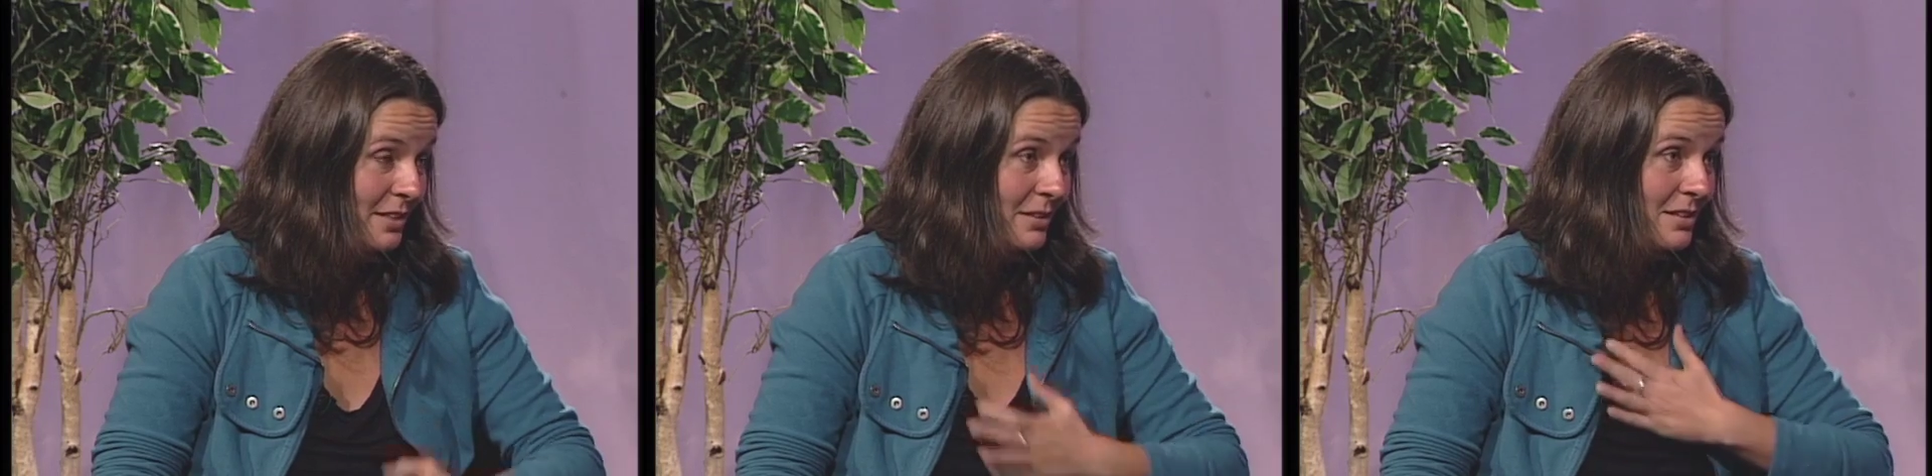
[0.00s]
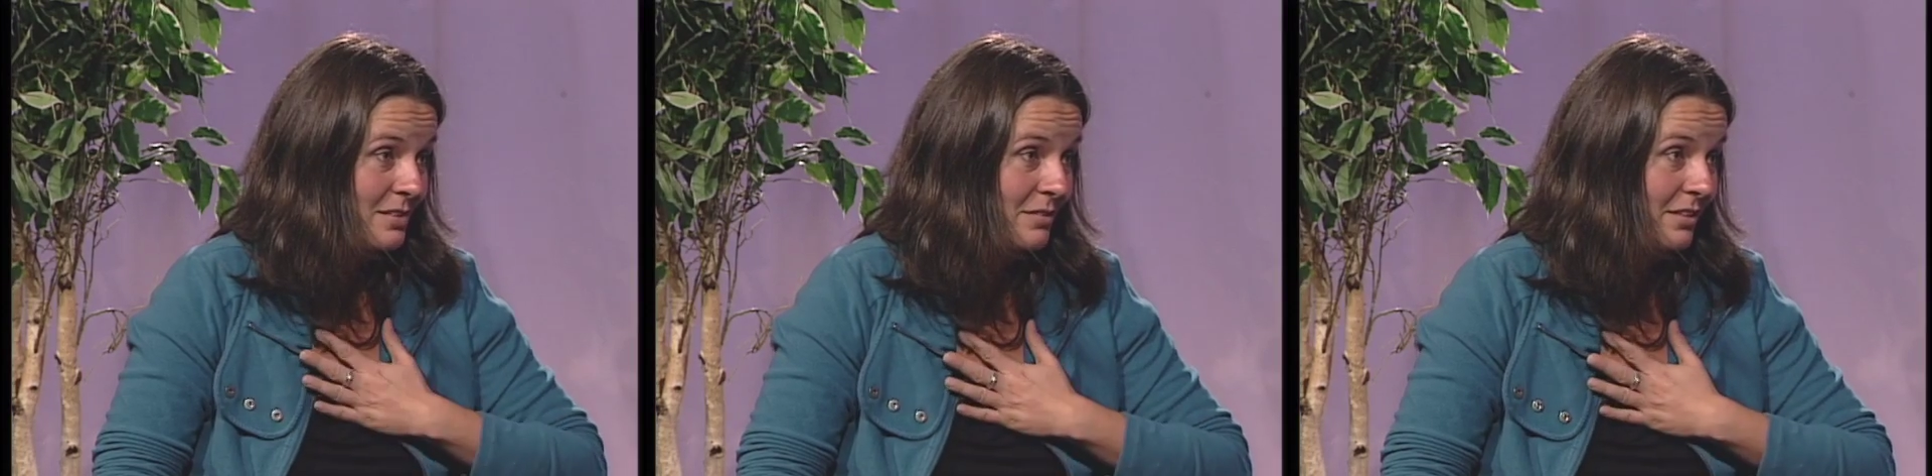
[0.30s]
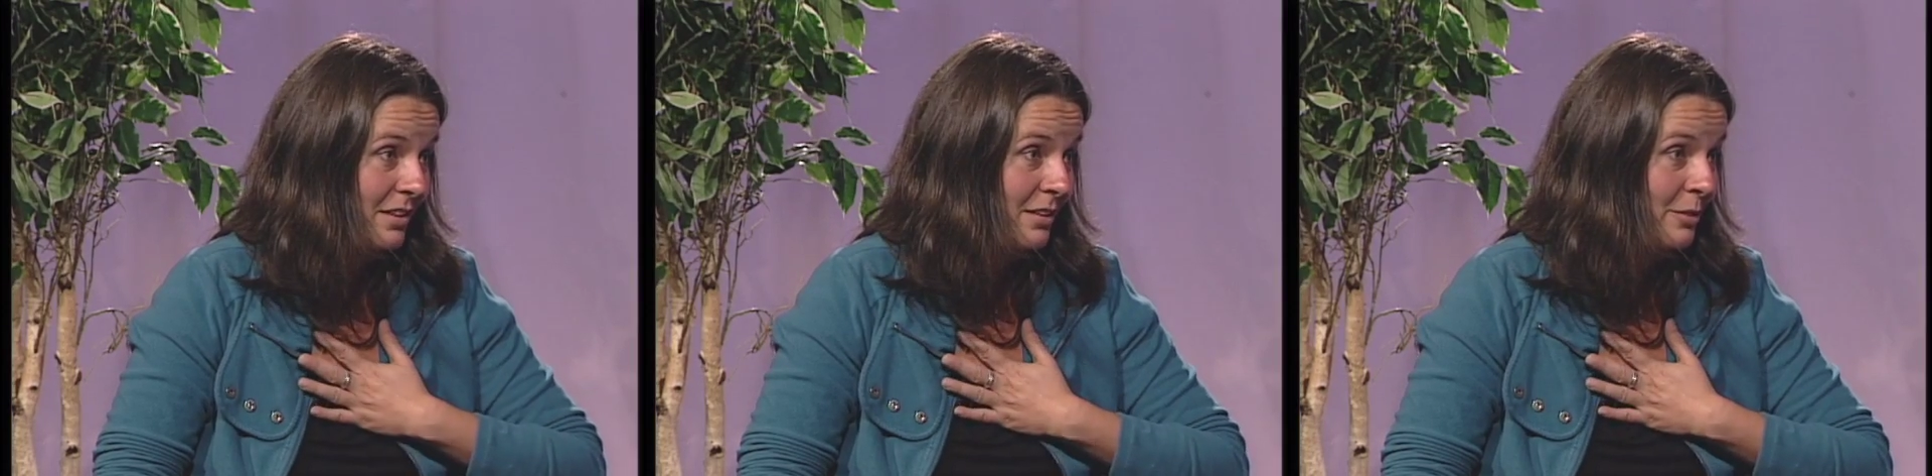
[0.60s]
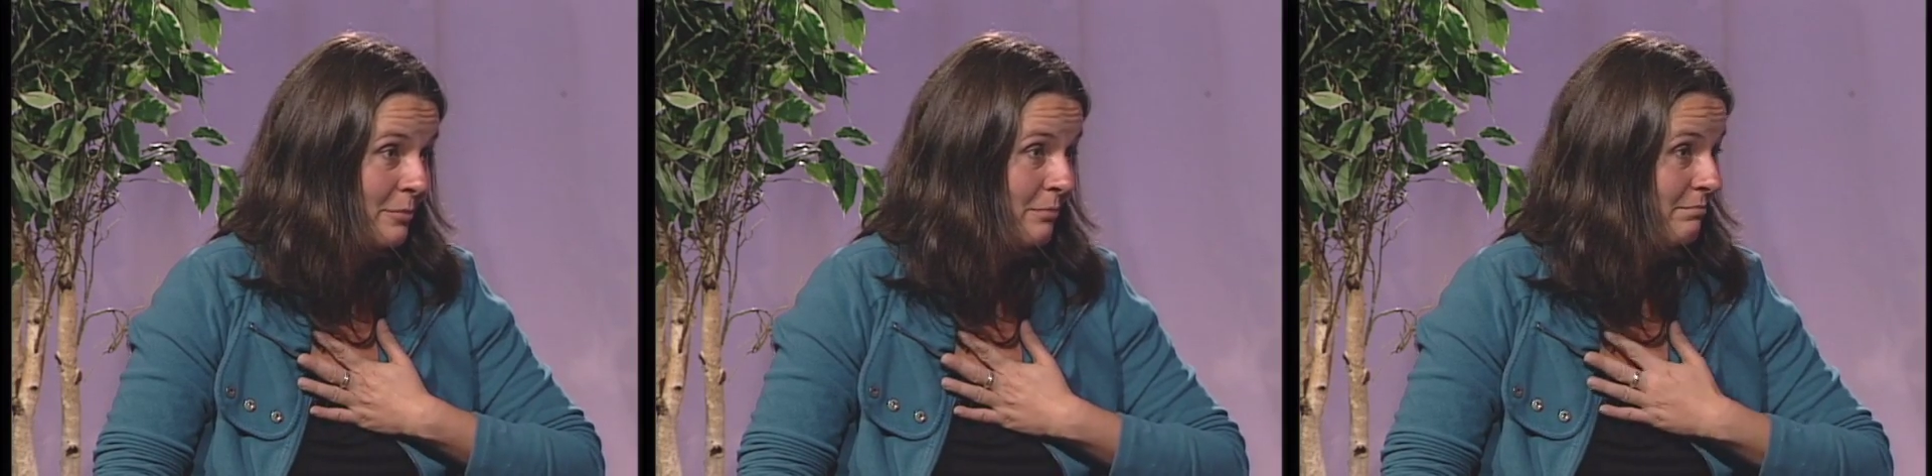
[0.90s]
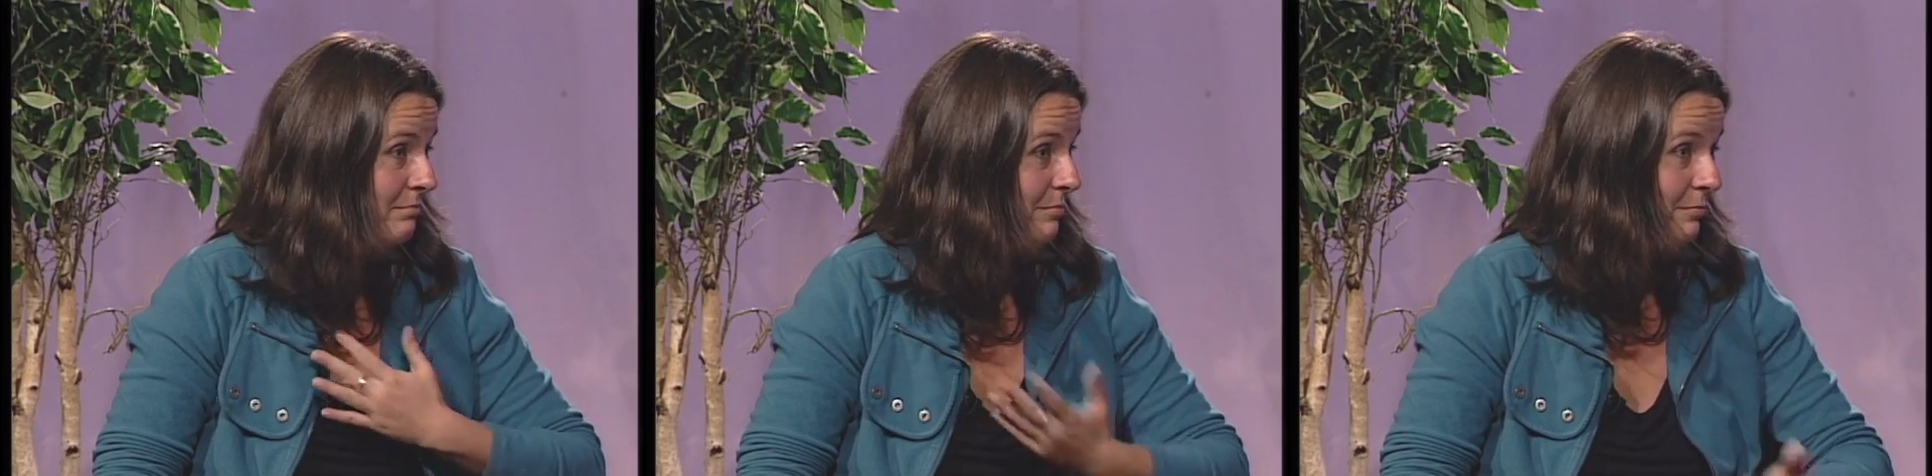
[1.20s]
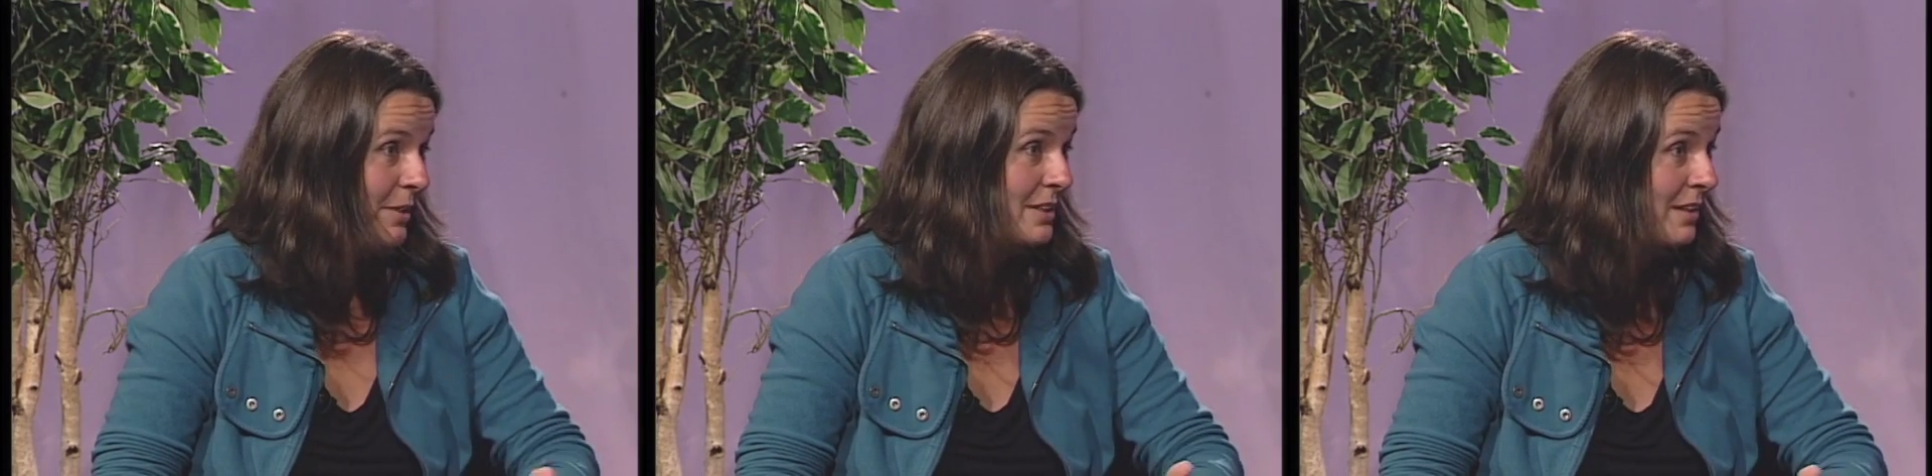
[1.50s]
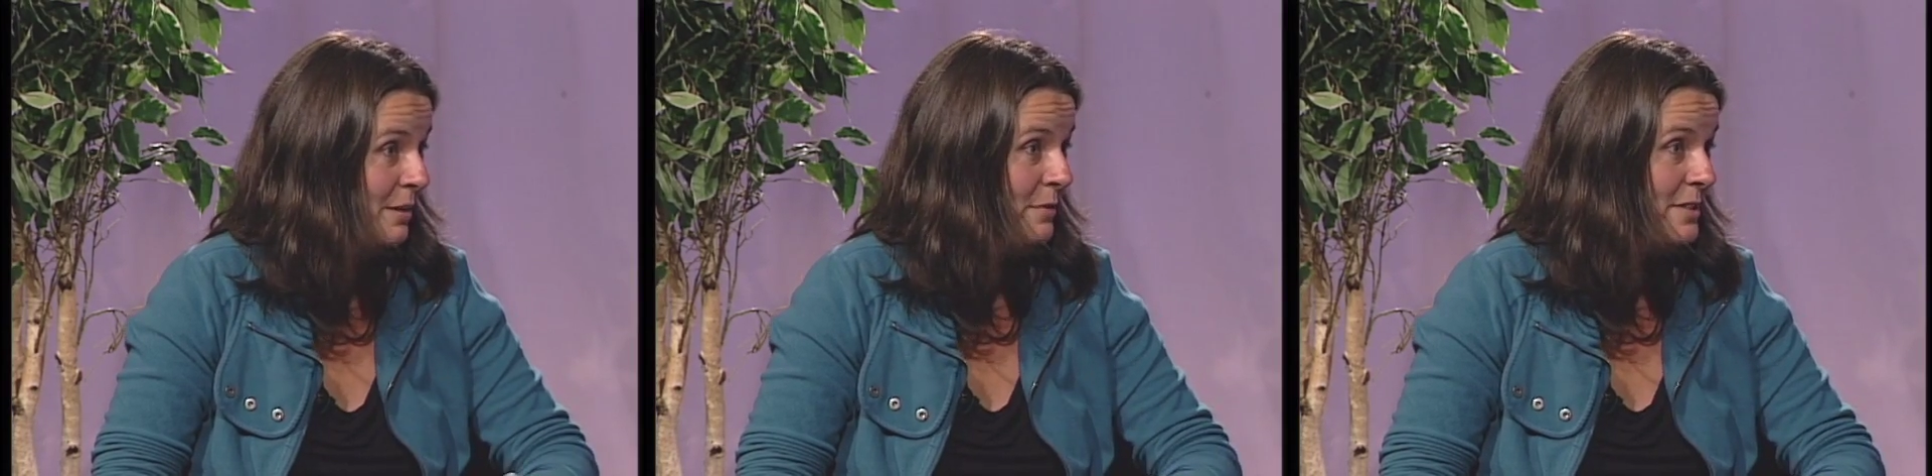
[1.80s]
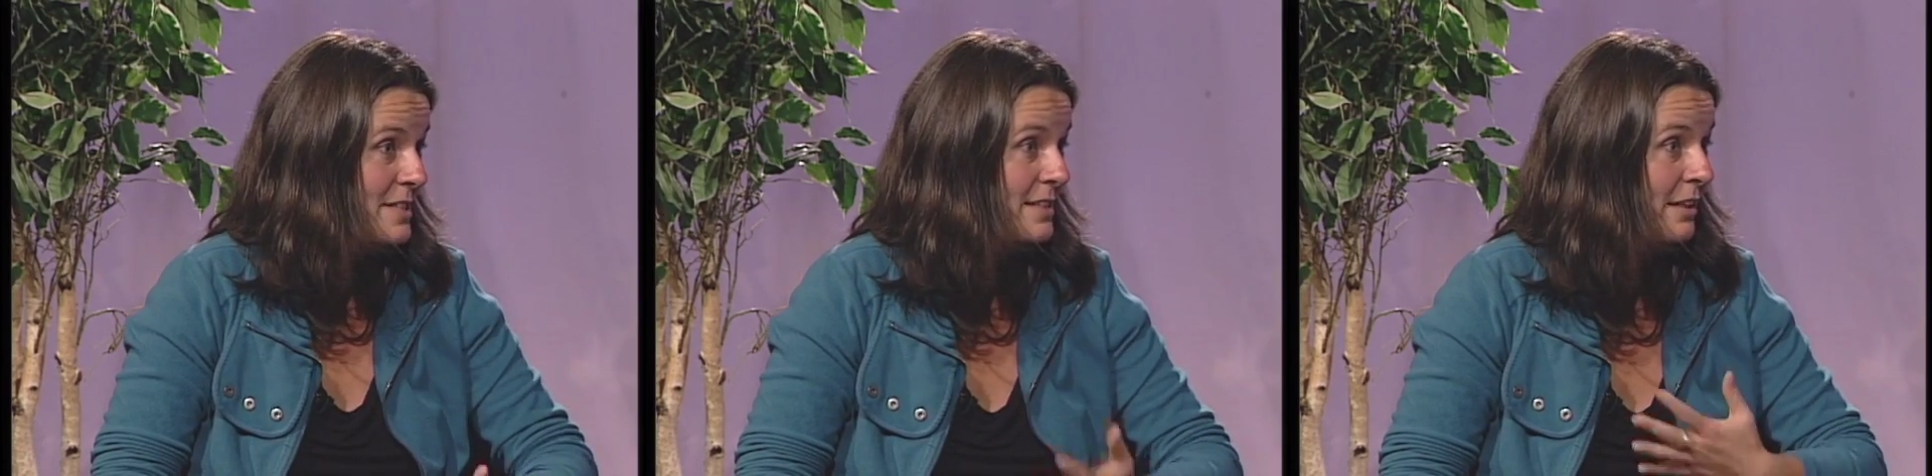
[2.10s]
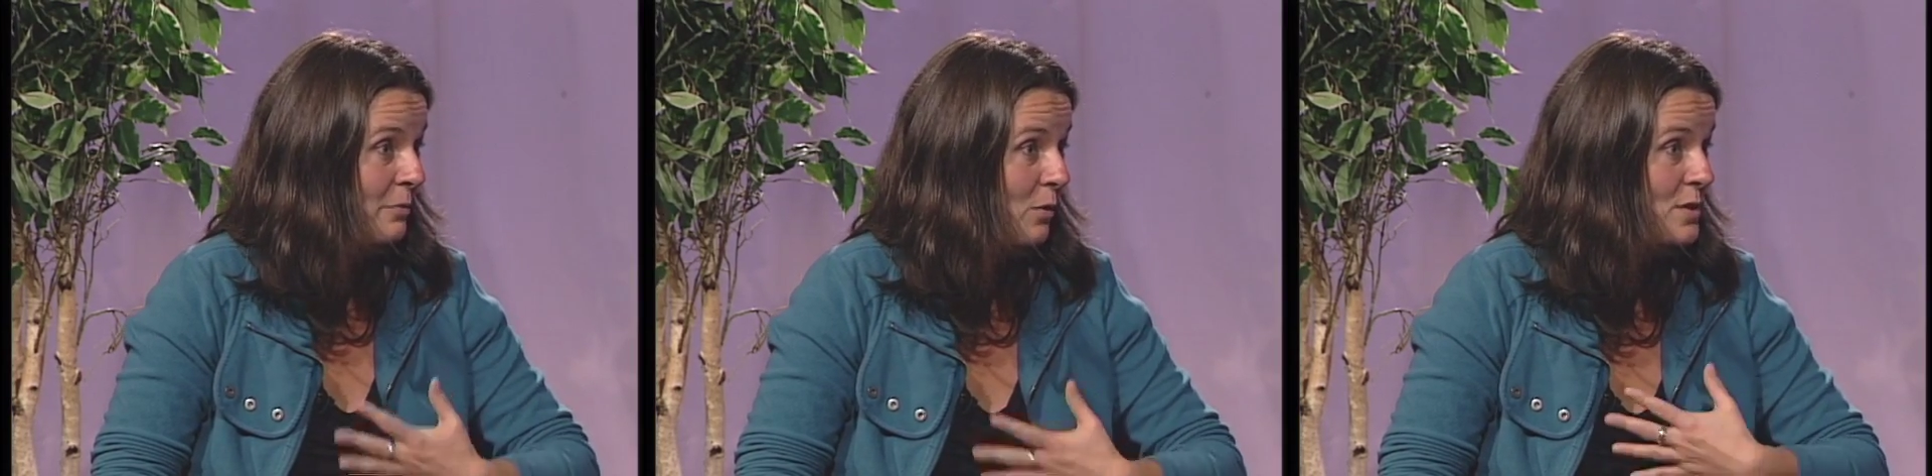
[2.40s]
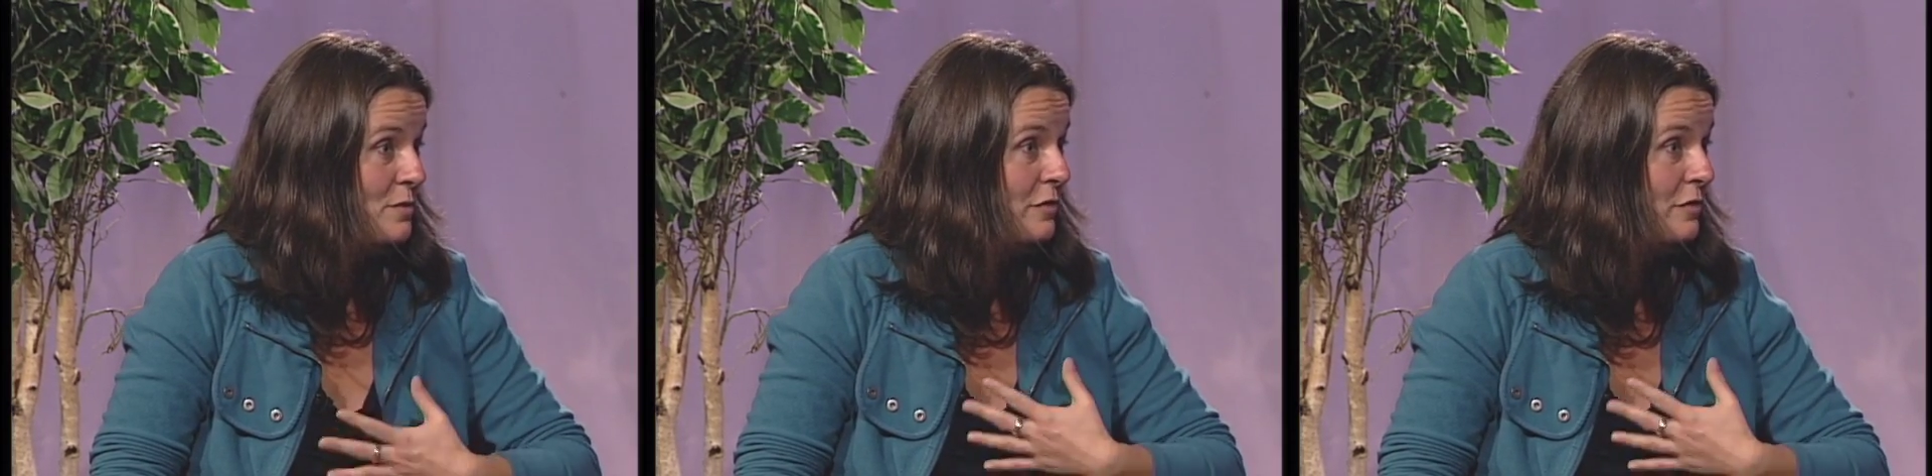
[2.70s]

and my dilemma is that I'm also